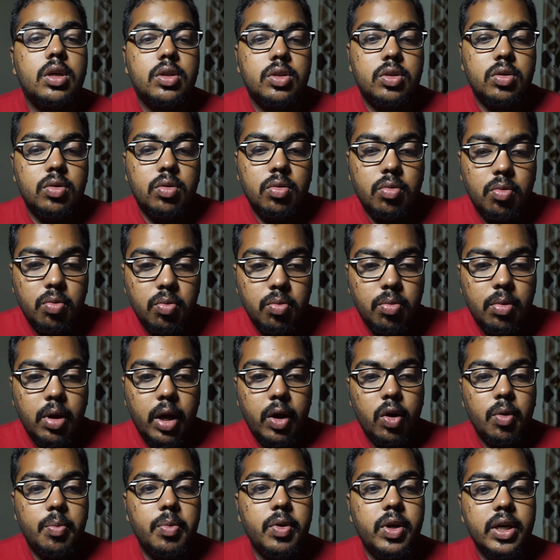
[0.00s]
So I
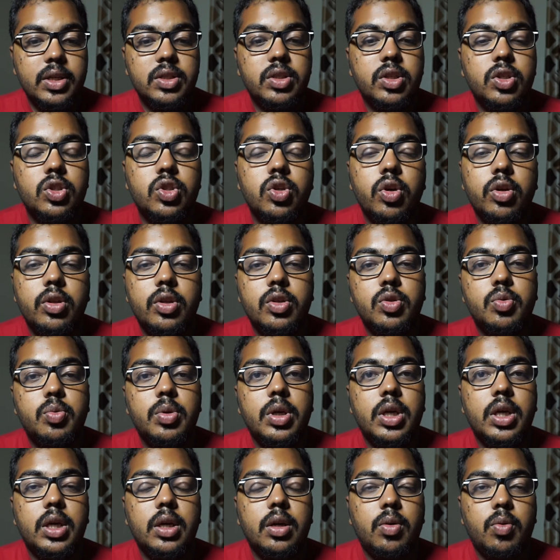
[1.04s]
hope you guys enjoyed this
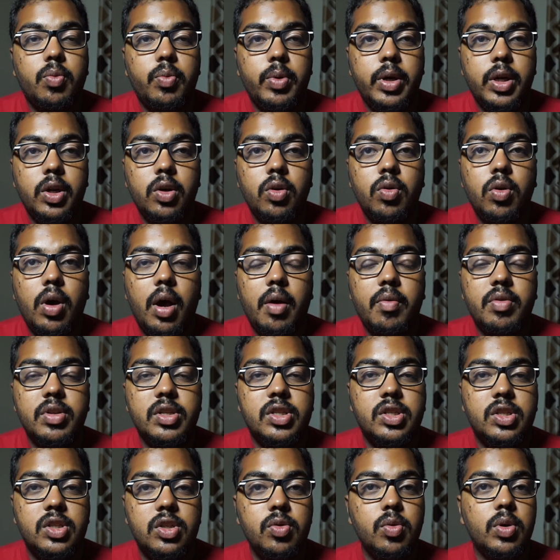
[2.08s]
week video. I will
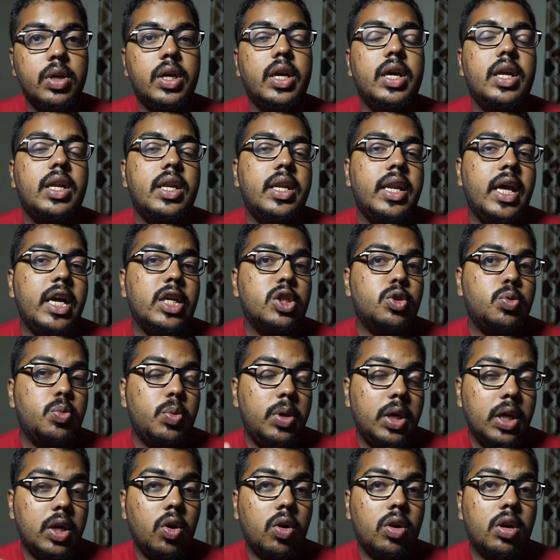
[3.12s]
see you again next
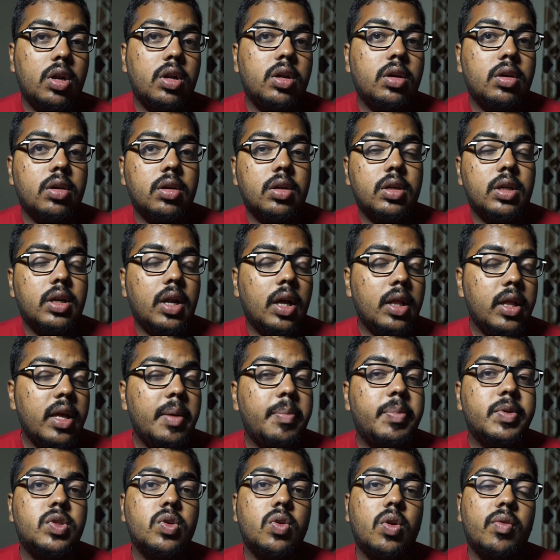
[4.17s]
week on another
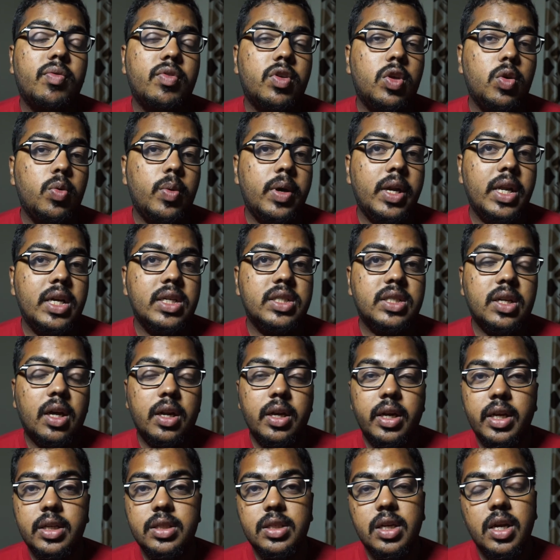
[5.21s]
episode of Q&A
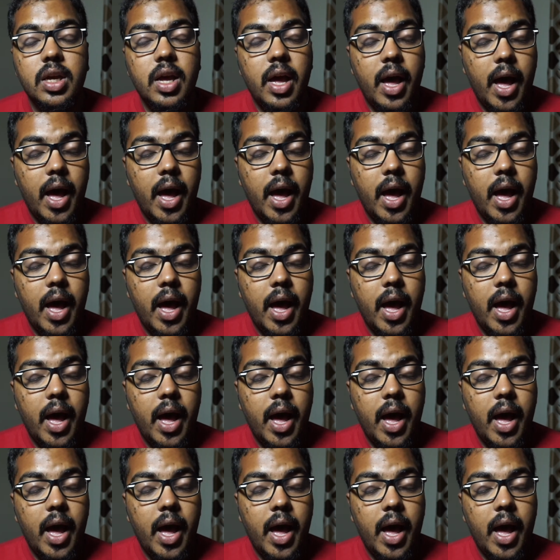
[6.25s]
Sundays.